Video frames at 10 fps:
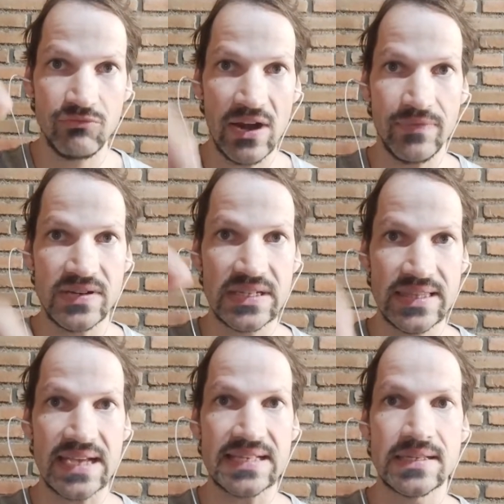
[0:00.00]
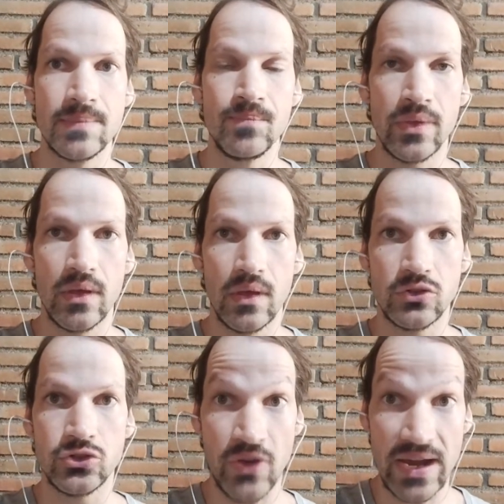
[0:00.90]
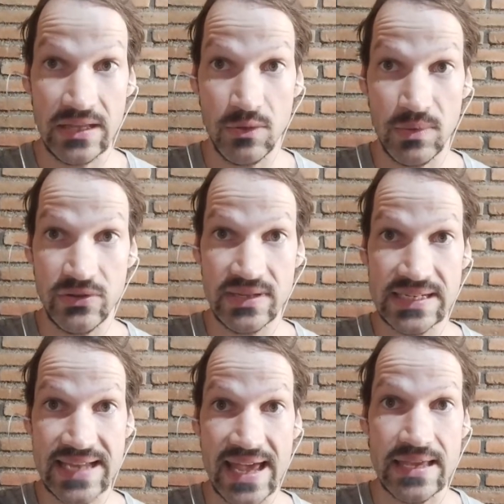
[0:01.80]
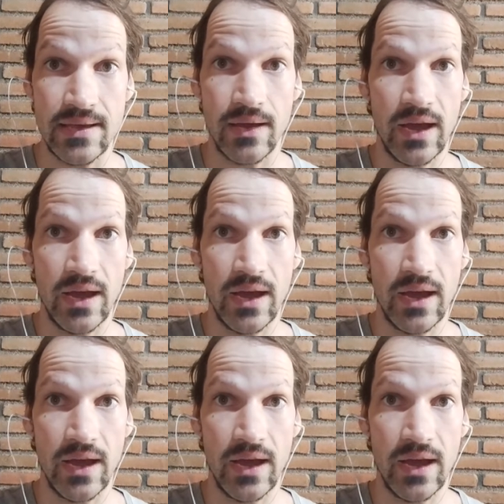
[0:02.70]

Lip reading: relevant to this training that we're doing today.